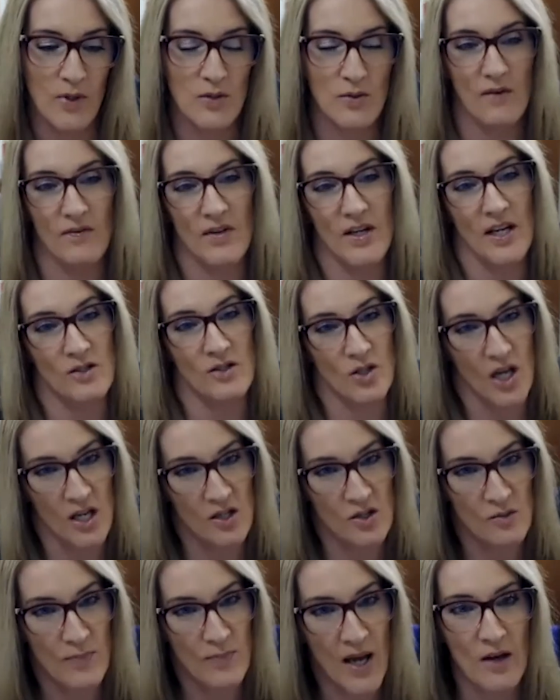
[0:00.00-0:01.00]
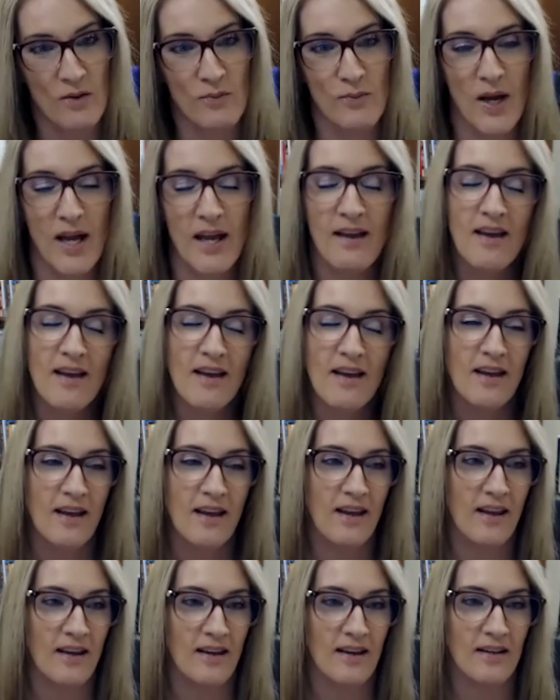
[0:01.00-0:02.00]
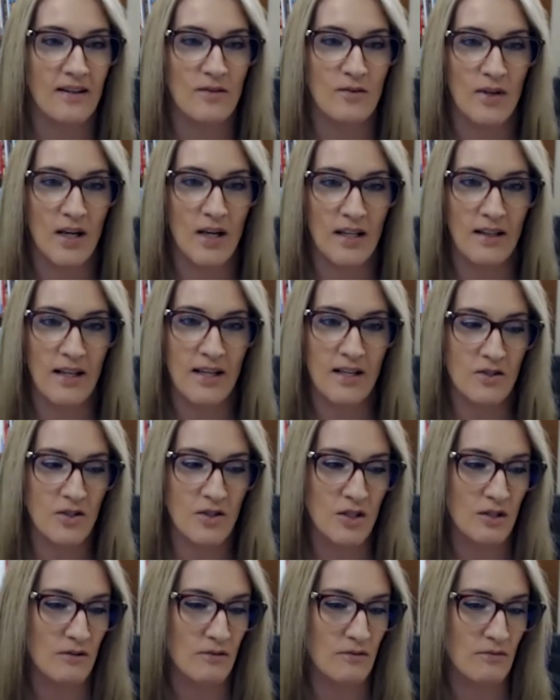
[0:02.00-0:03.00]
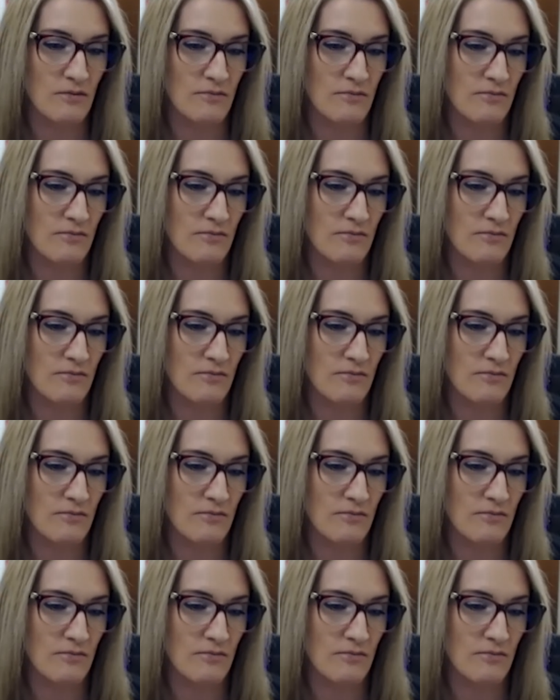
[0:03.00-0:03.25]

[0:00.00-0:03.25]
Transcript: we have an education pathway. And I like to,